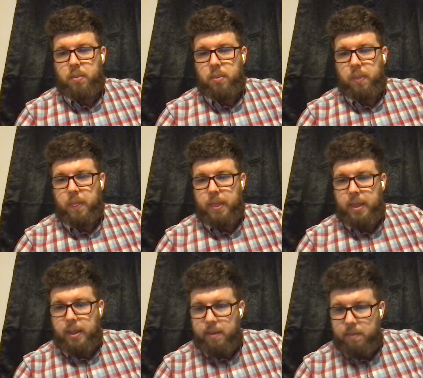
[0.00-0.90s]

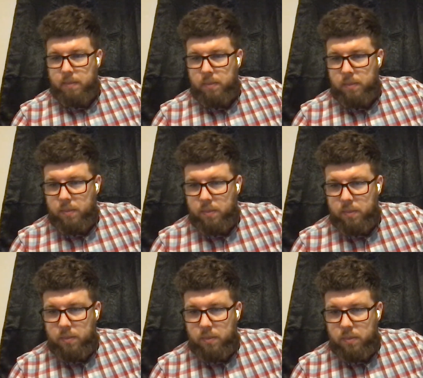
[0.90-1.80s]

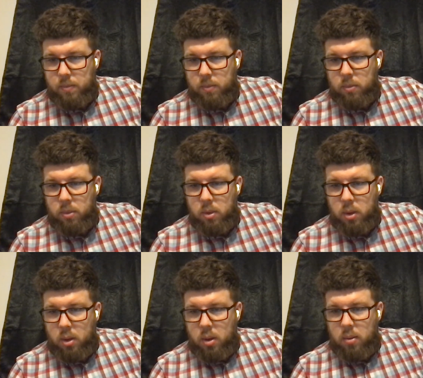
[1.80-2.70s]

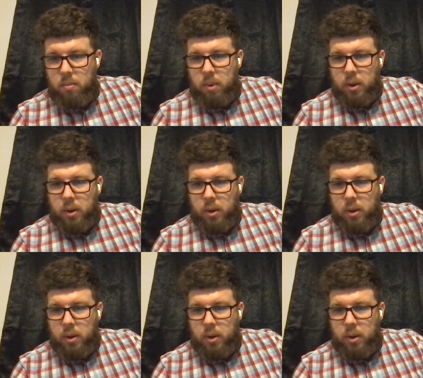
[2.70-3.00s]
Nothing is said.